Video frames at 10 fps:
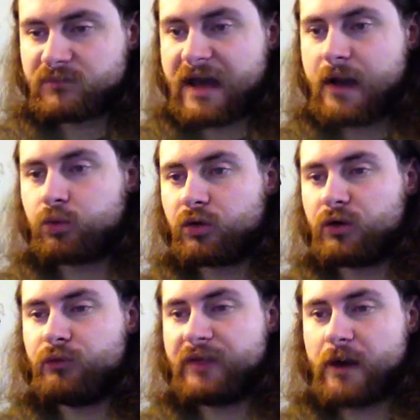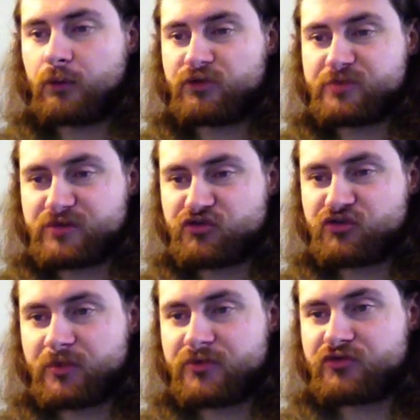that would that would special
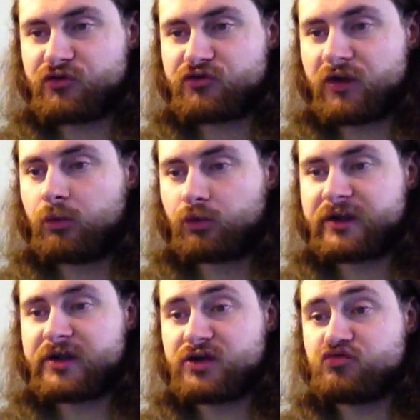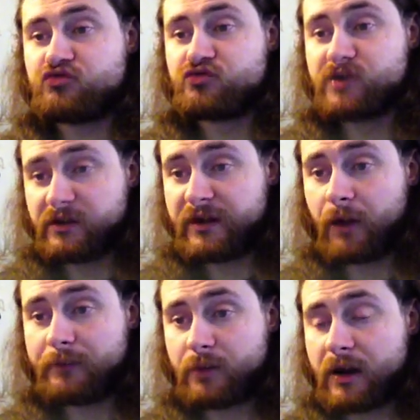summon. So Solemn Warning could really
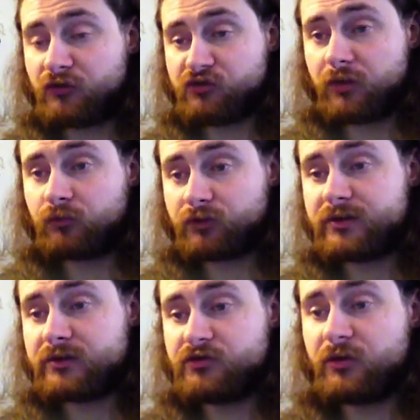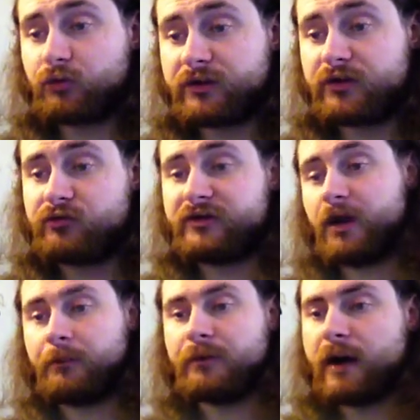help you out. Solemn Warning Solemn Warning could really
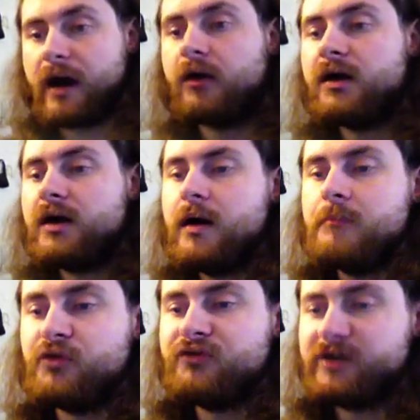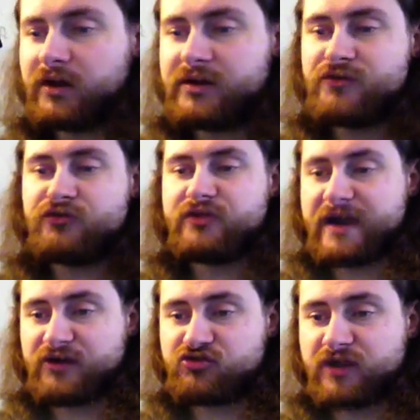help you out. Moving on into the
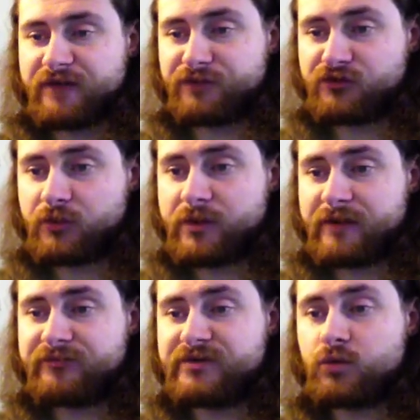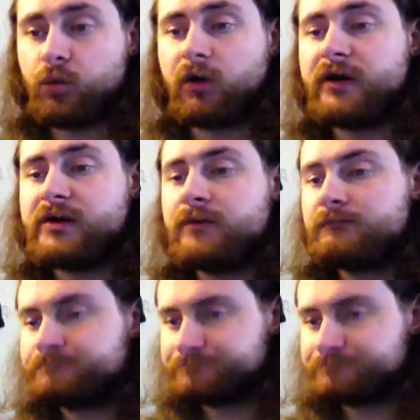extra deck. First up, we have the one